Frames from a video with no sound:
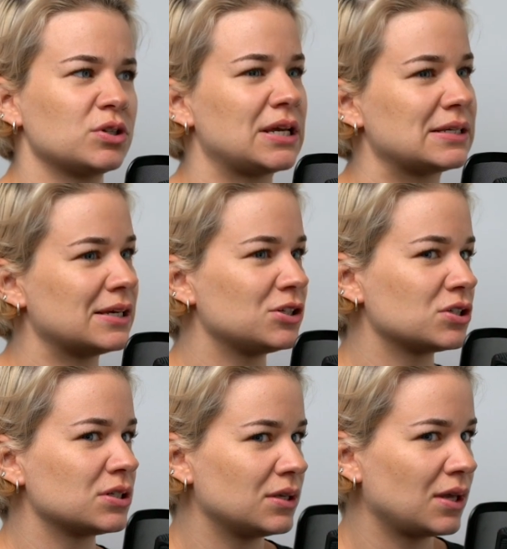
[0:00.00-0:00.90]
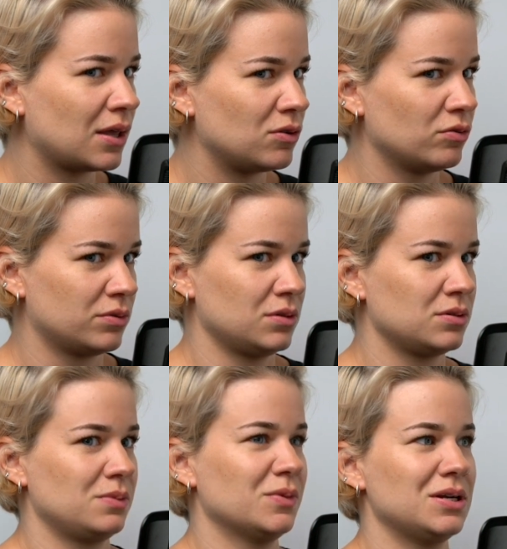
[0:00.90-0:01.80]
it takes ages to get your redundancy
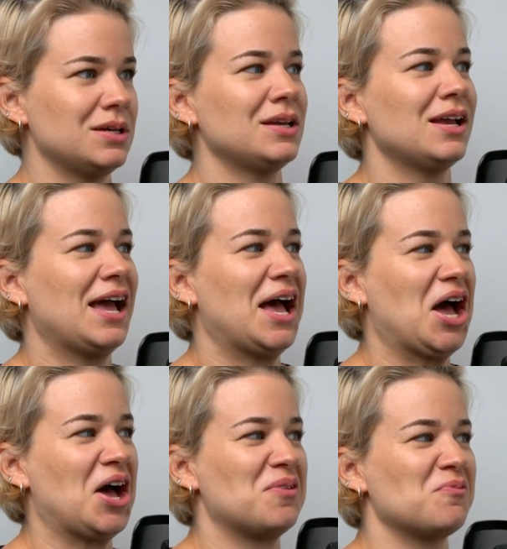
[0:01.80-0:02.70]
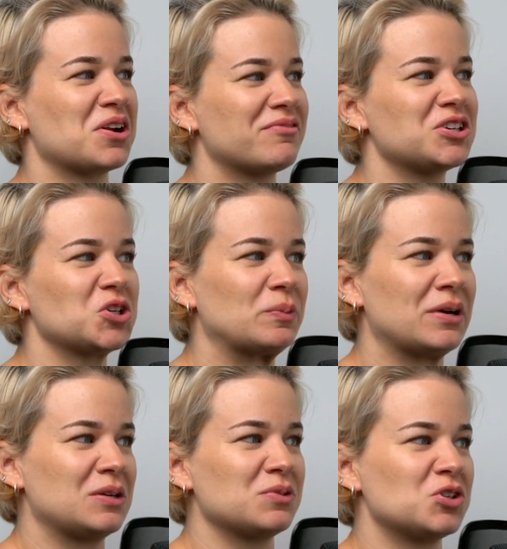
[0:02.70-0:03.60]
money. When I eventually got mine,
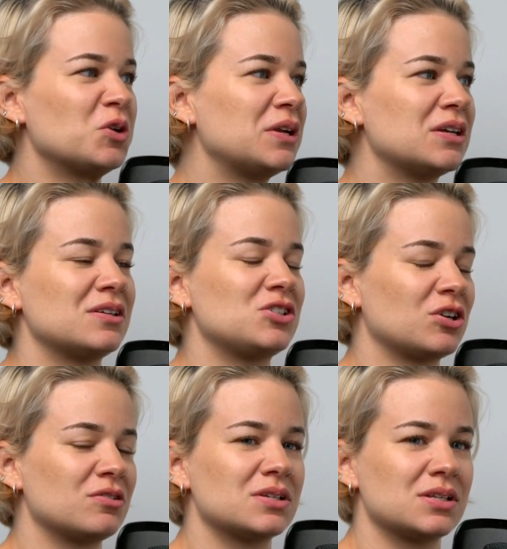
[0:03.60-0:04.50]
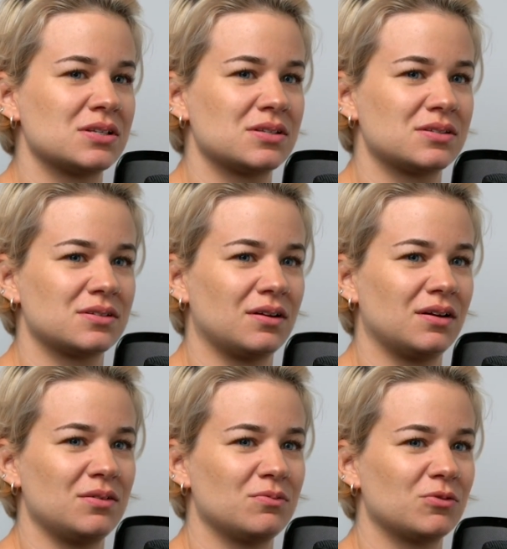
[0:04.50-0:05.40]
it was nowhere near as generous as
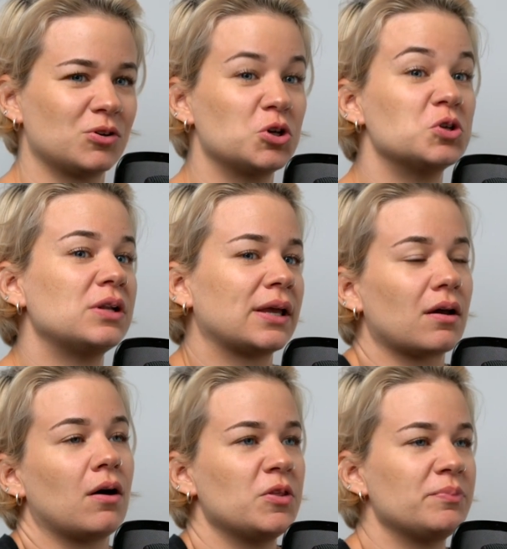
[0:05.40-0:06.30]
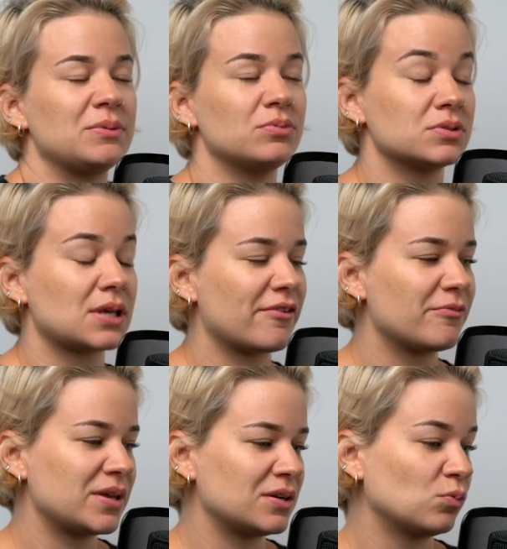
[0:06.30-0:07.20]
I could, like other people's have
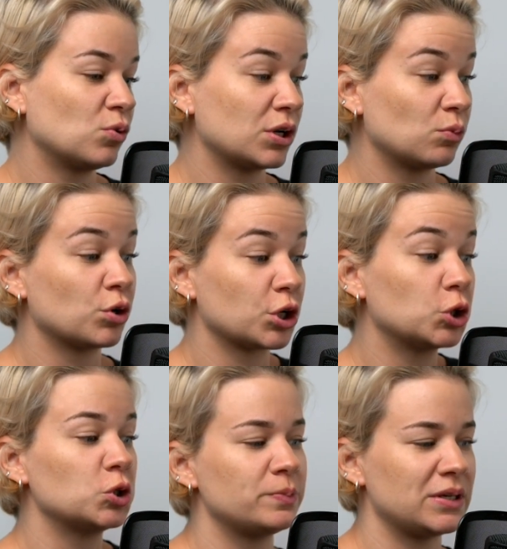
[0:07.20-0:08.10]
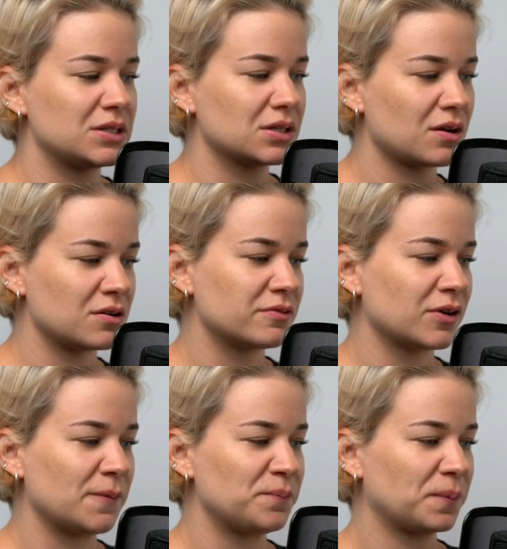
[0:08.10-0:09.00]
been, and what it could be to kind of
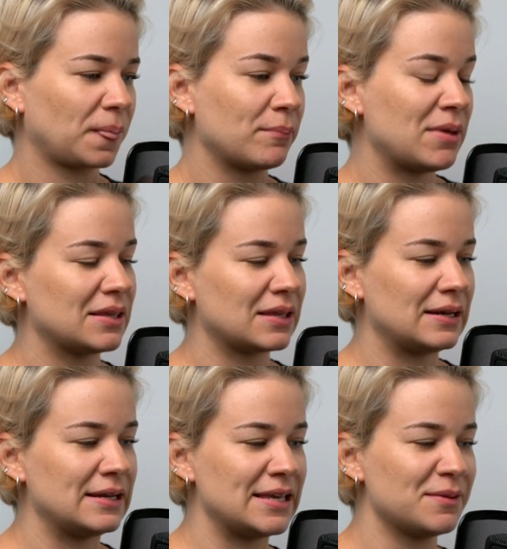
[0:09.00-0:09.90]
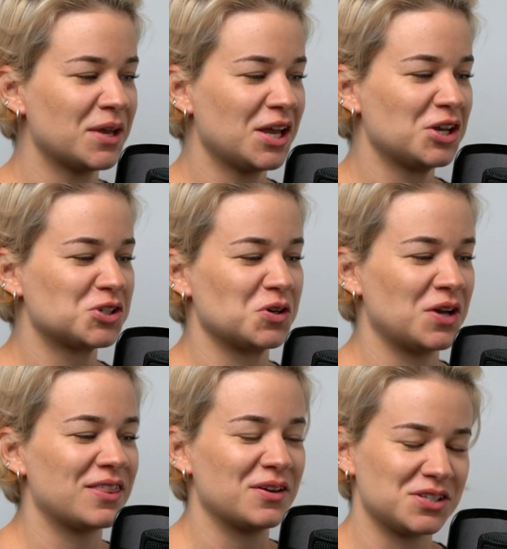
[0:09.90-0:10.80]
make that leap. So yeah,
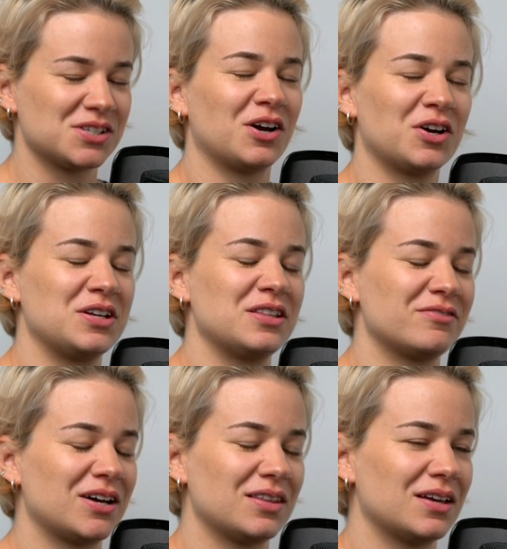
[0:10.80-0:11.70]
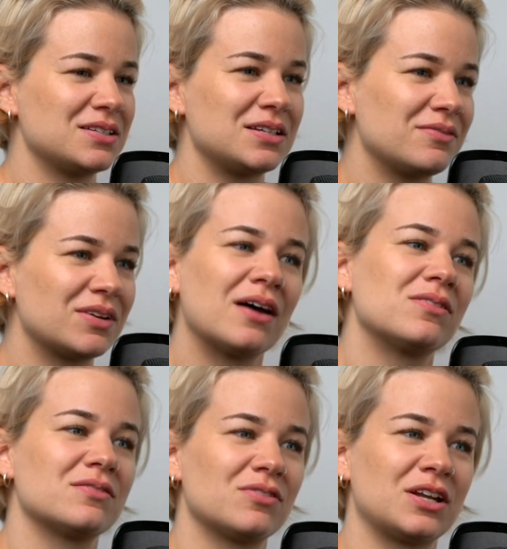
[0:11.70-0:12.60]
there was this irony in the fact that I didn't even have
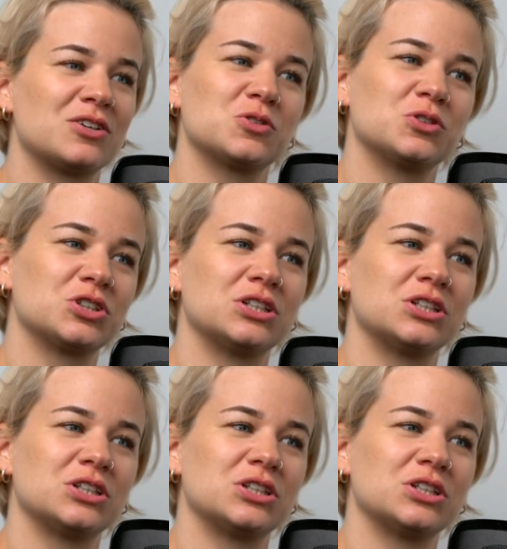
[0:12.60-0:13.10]
that financial cushion